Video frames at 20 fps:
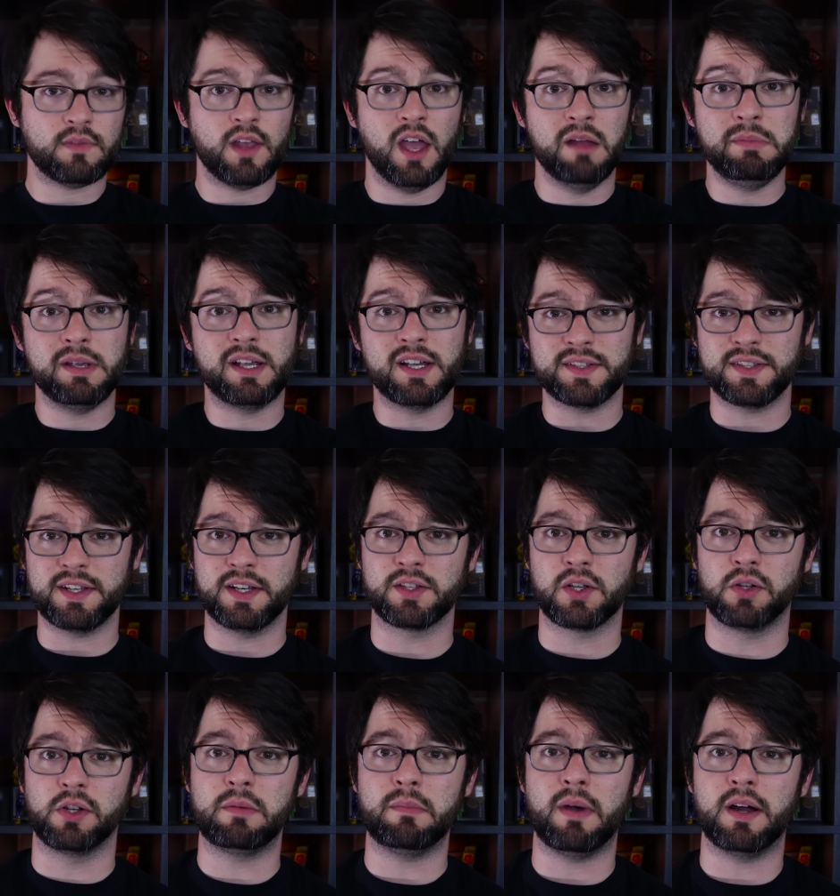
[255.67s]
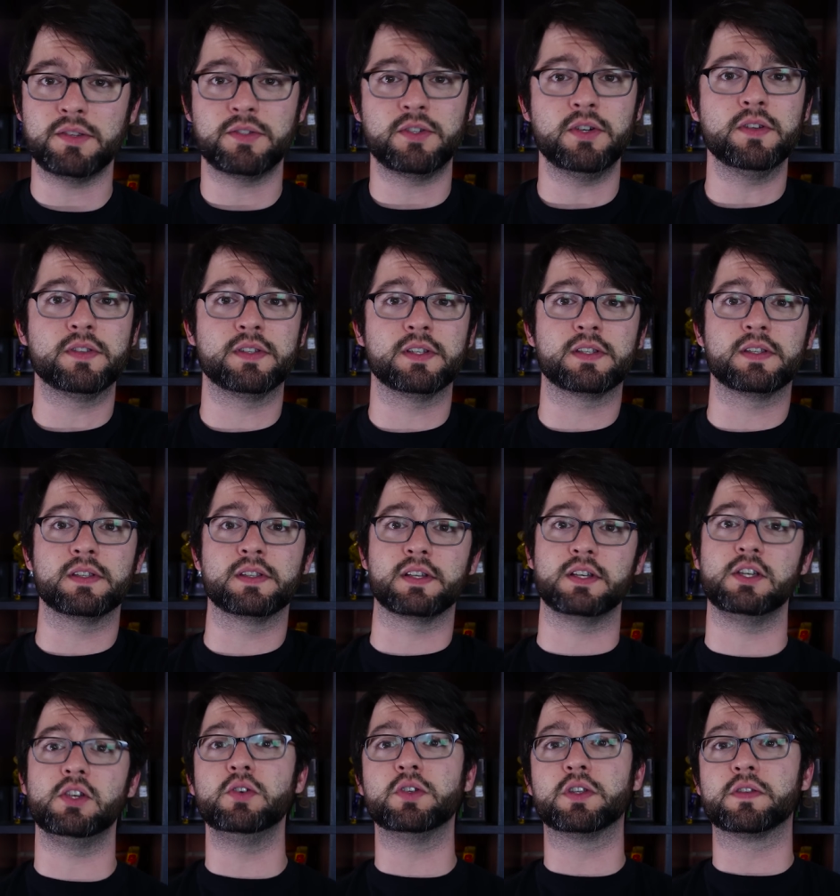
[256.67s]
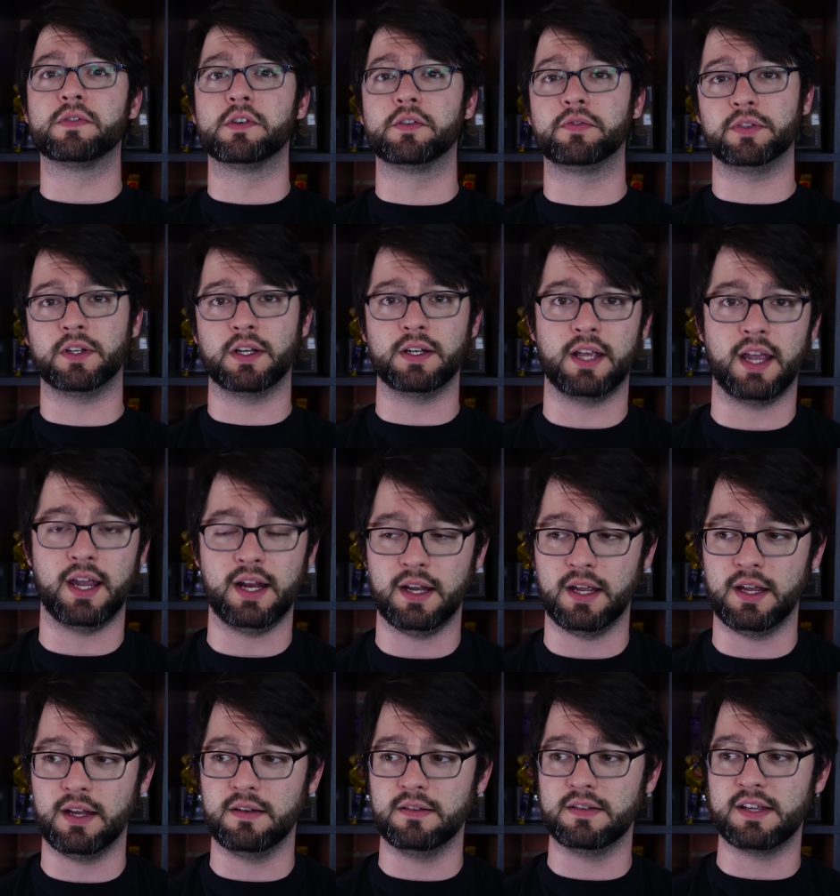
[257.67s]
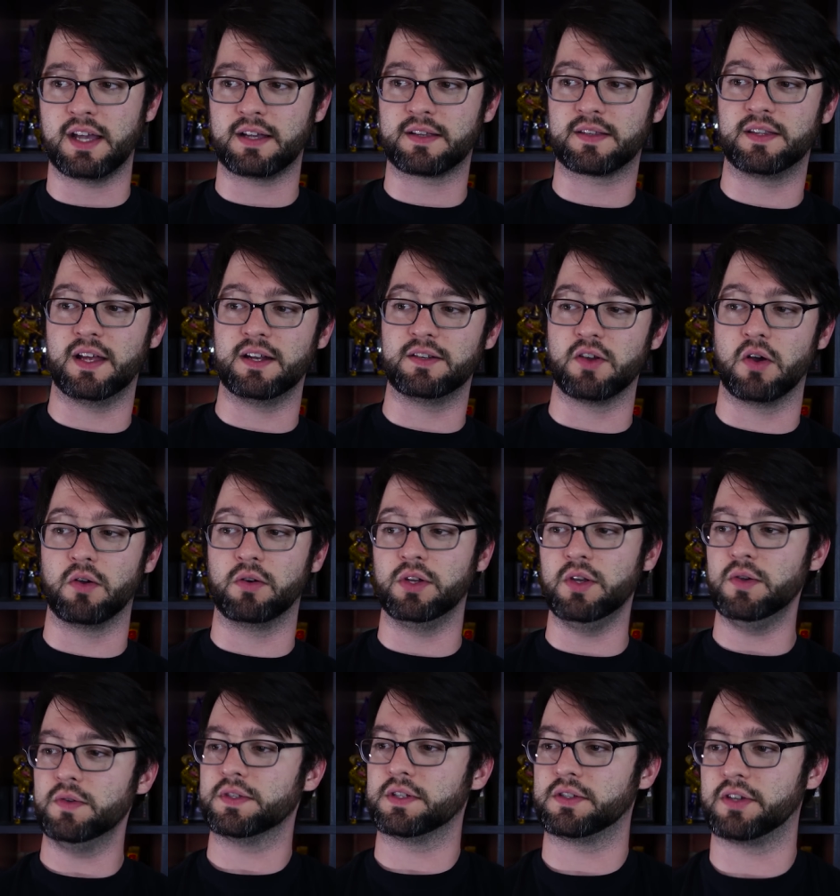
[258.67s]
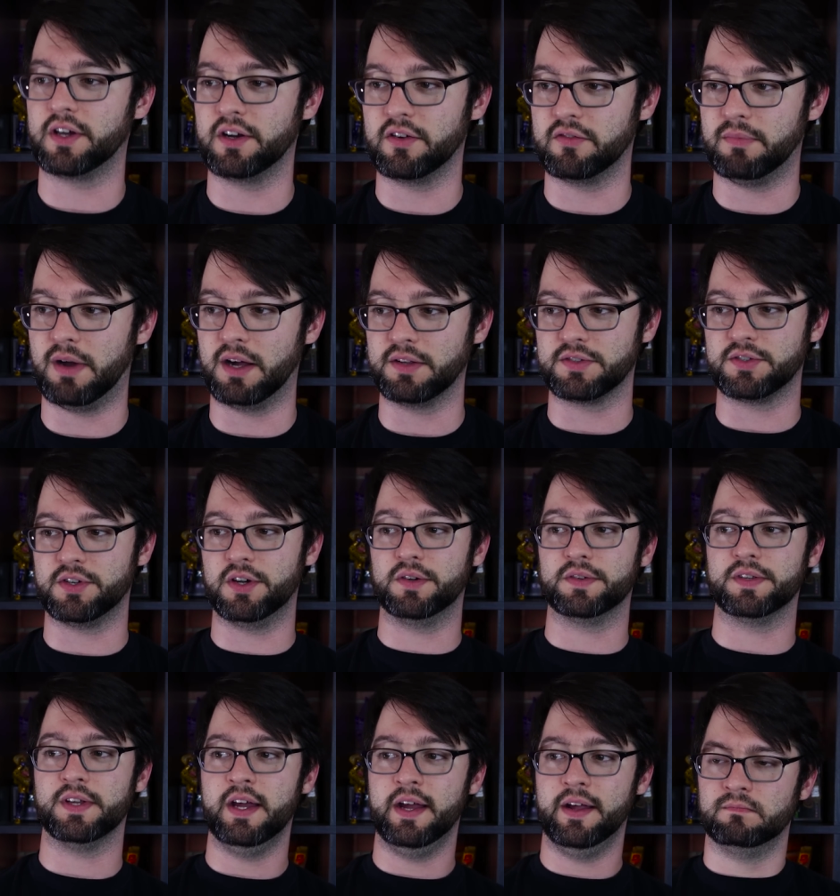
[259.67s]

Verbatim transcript: And because it is only monsters, this is a useful floodgate in decks that don't use a ton of monsters.